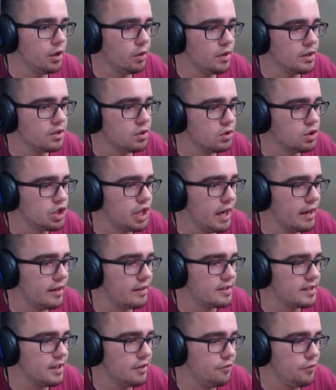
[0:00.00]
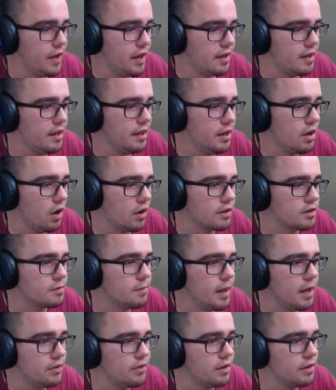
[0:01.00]
You know, let's go check and see if that key card is
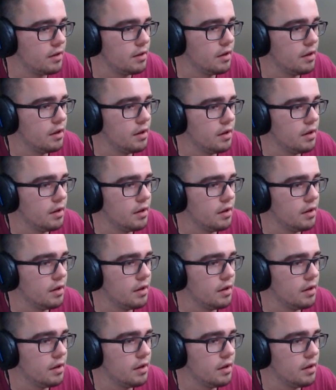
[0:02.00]
melted.